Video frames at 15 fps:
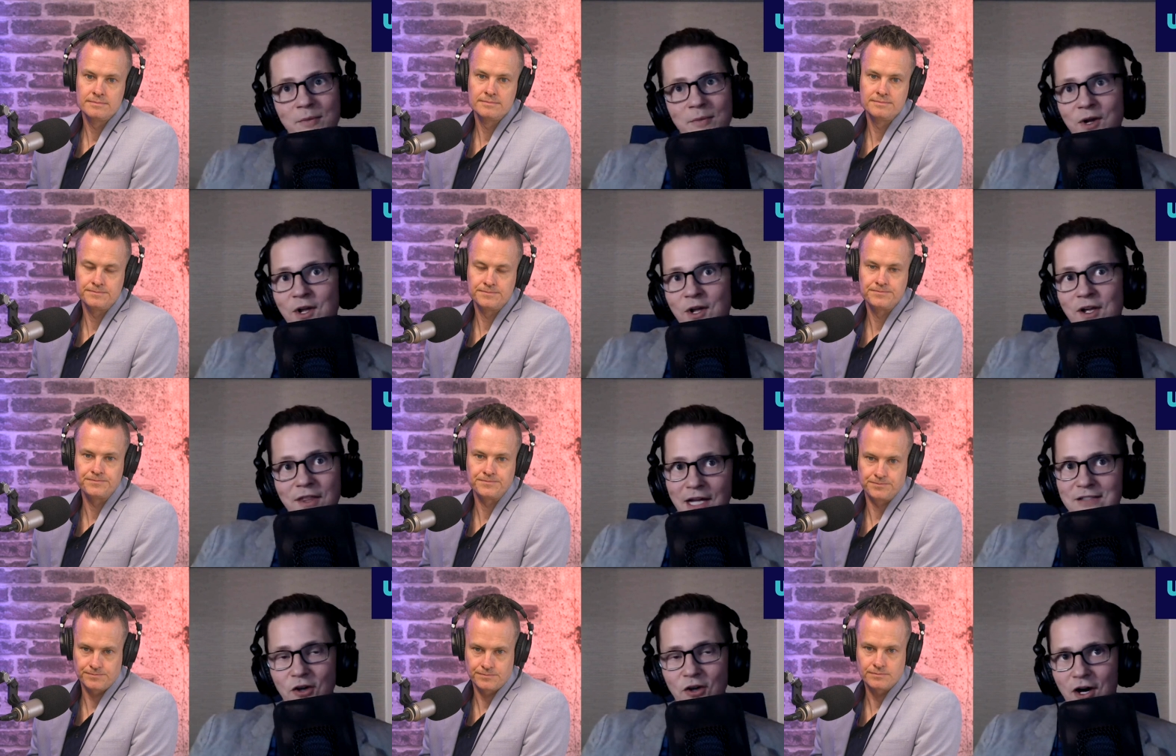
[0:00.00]
Speaker 1: that's
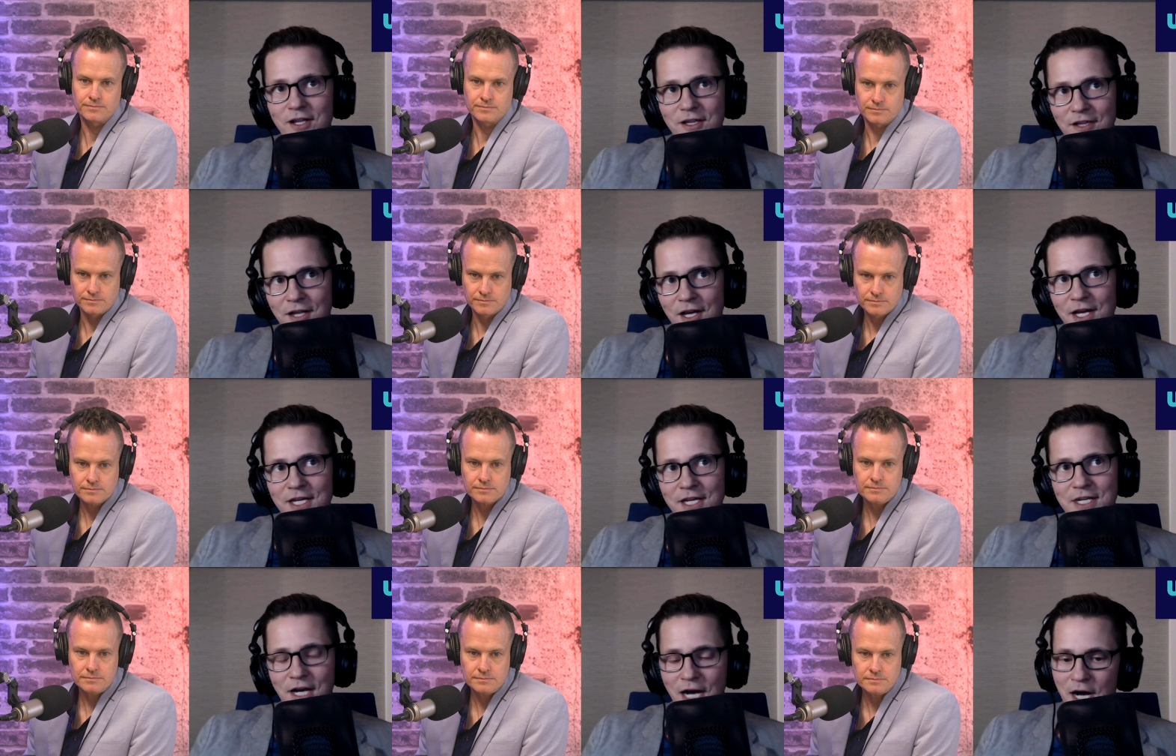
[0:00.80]
not like
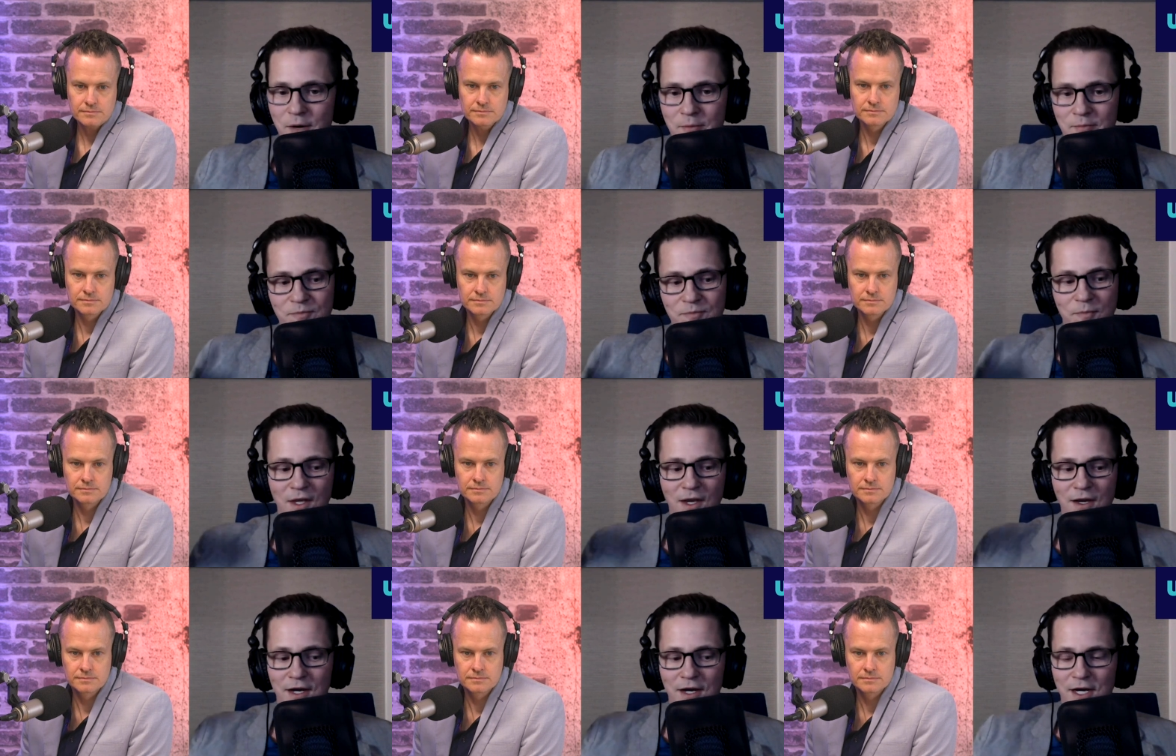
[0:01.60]
um,
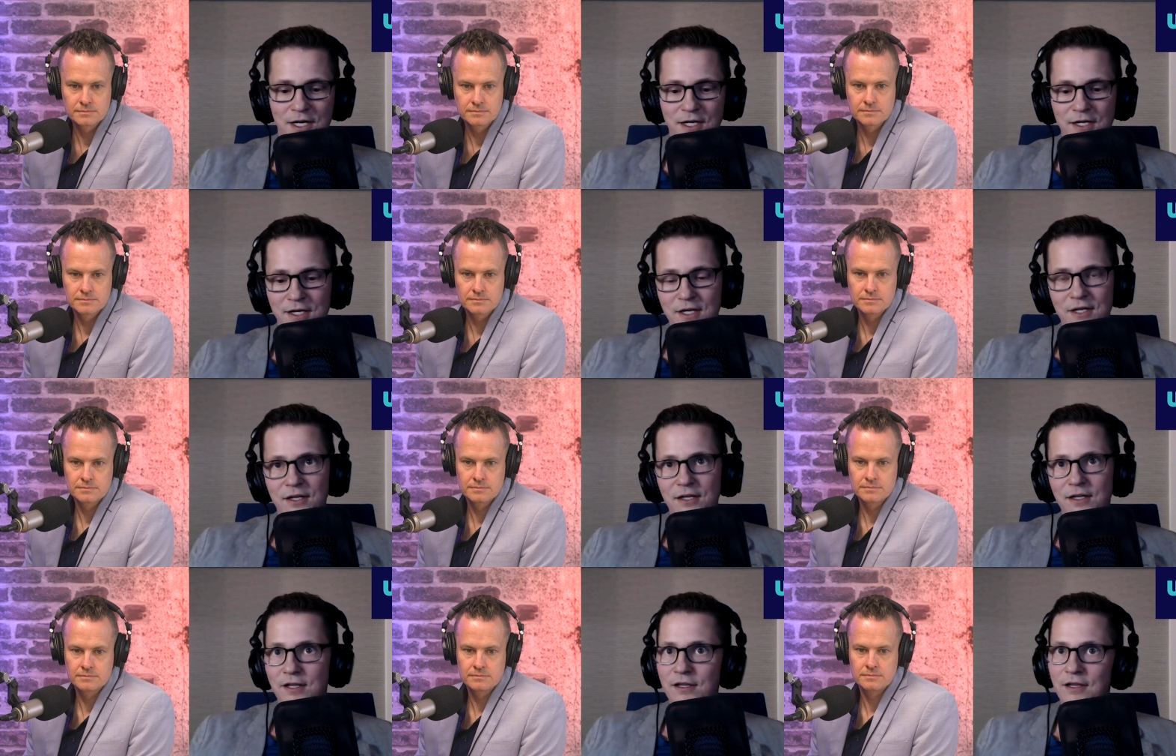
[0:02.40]
uh,
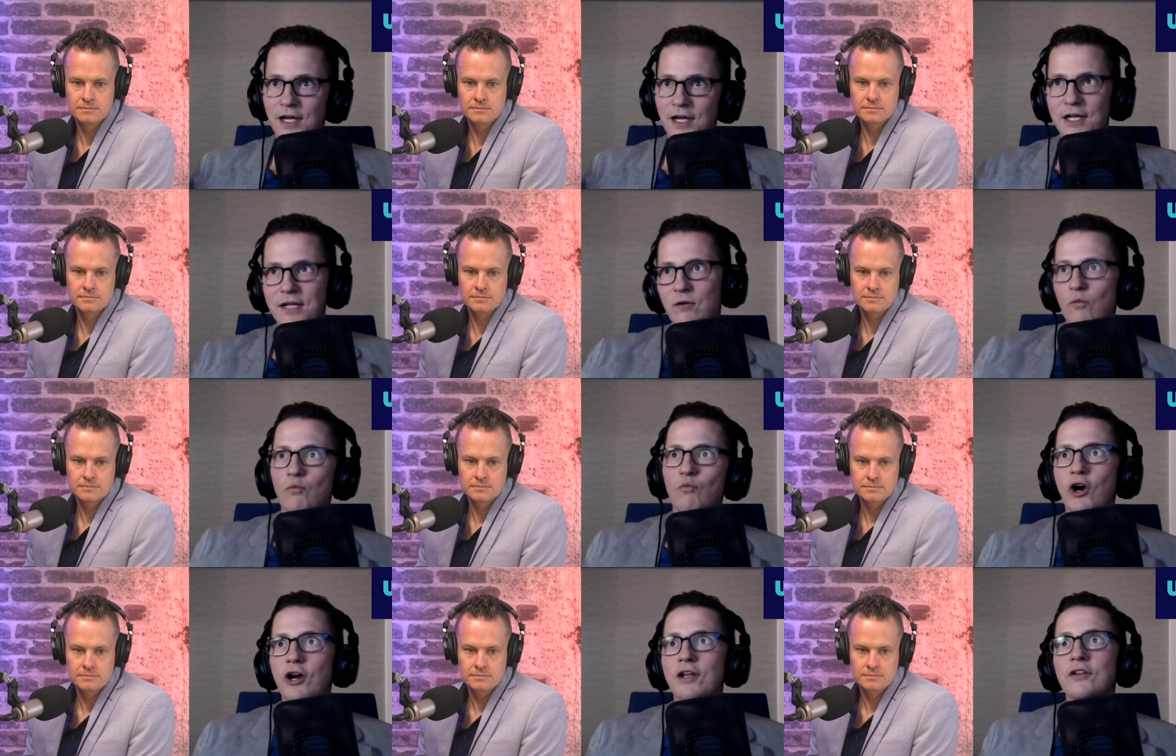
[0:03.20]
like
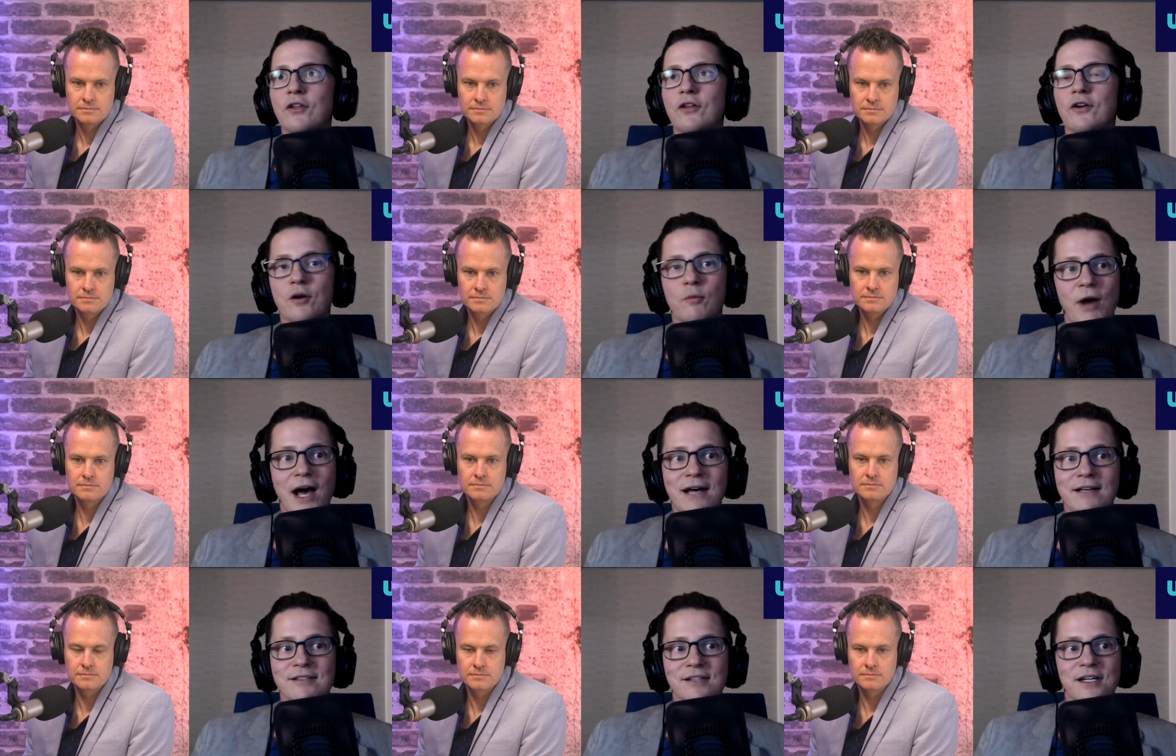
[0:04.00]
working to their
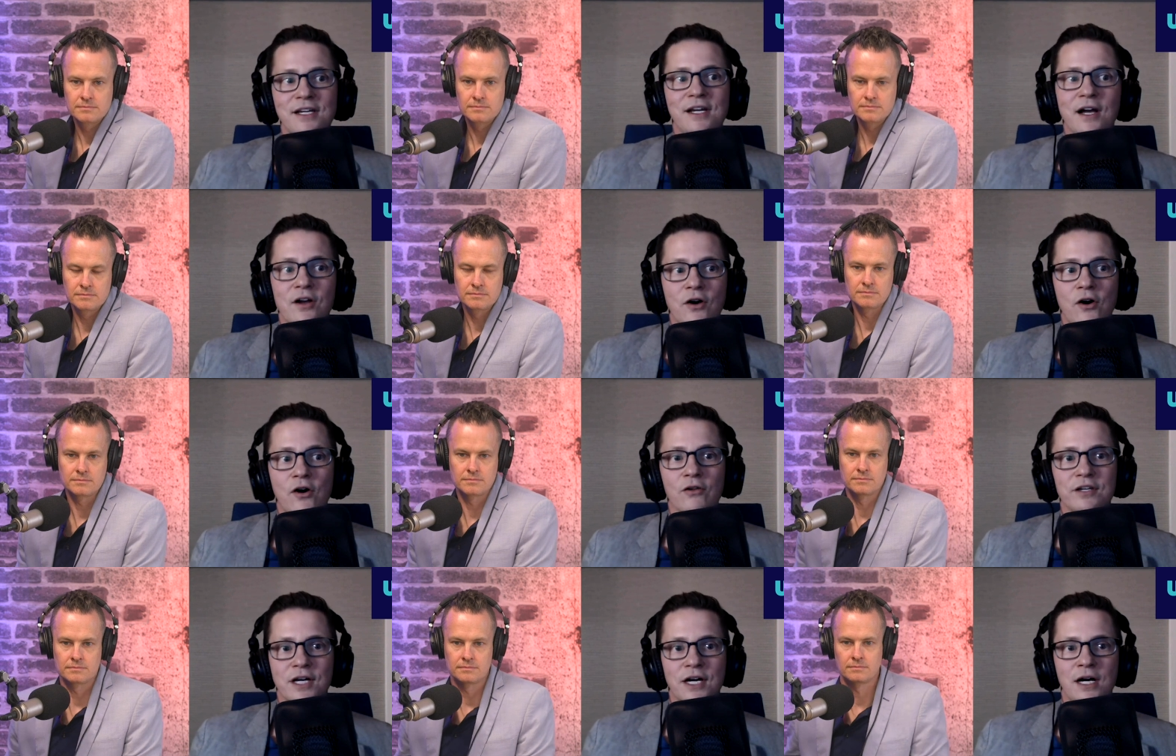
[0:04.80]
capacity. I call it
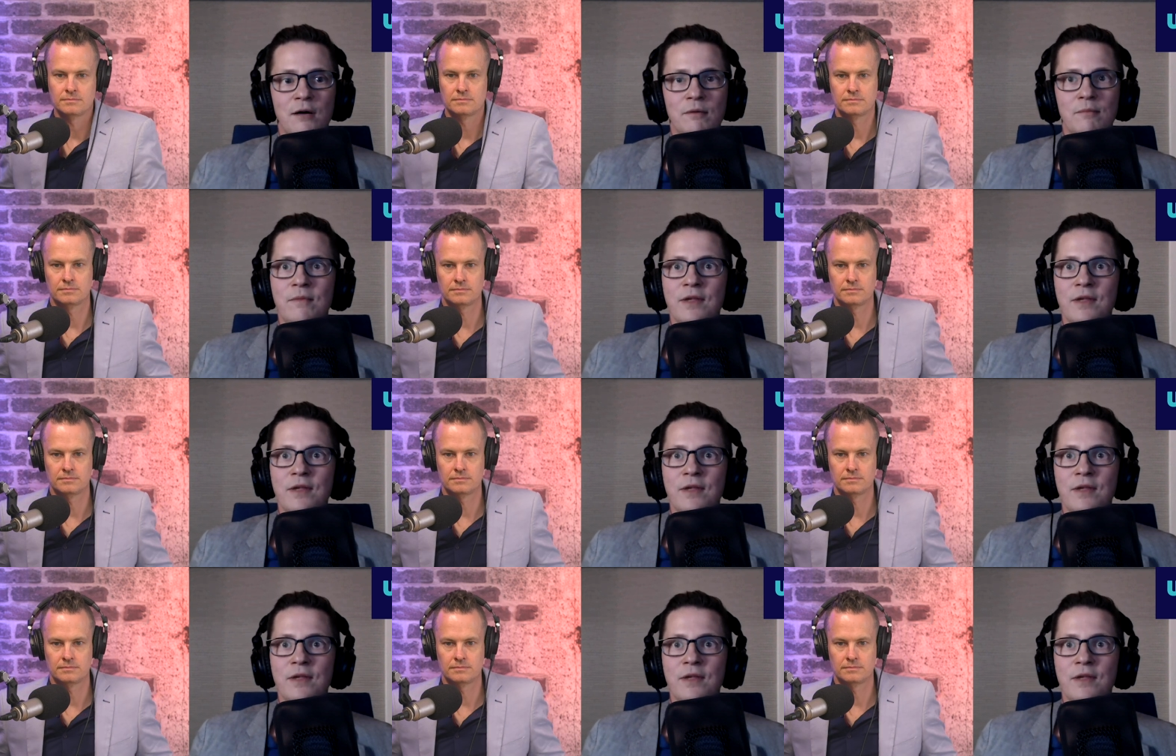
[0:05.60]
um,